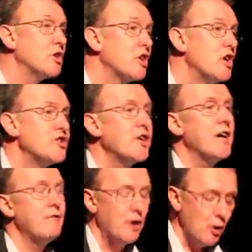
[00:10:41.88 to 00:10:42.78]
But the
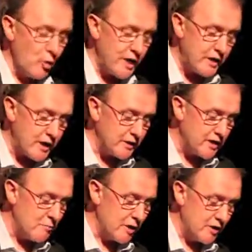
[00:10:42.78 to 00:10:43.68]
country had very weak
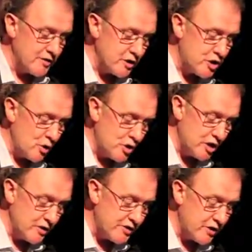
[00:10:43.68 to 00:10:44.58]
academic
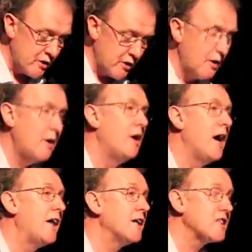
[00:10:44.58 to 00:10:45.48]
institutions,
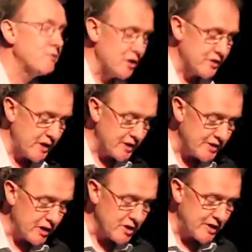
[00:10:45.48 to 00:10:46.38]
and as I've just
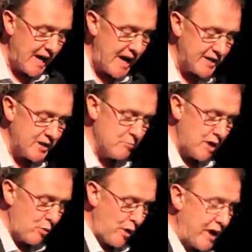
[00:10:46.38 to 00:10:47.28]
said, scarcely
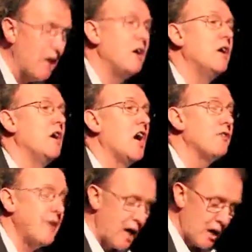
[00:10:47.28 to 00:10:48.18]
anything by way
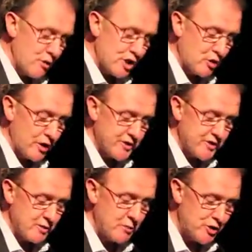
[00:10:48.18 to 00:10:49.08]
of an Irish
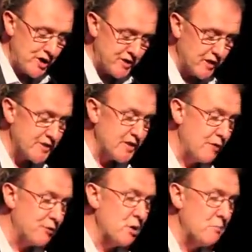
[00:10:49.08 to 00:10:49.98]
criticism addressing
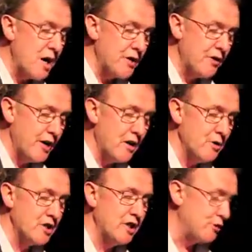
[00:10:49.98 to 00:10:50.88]
itself to a modern
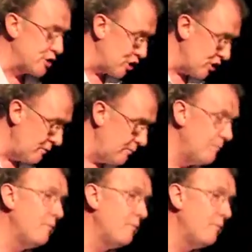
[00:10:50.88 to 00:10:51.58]
Irish literature.